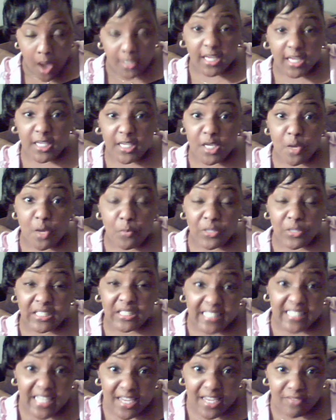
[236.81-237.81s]
Can you
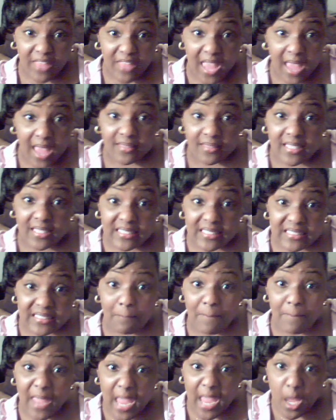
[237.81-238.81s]
believe that? This
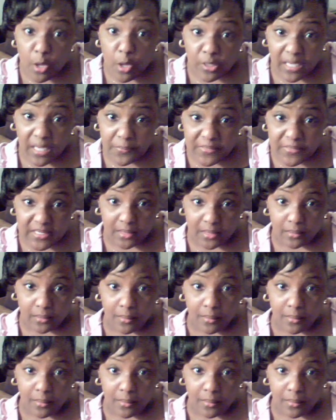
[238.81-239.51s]
Mel Gibson.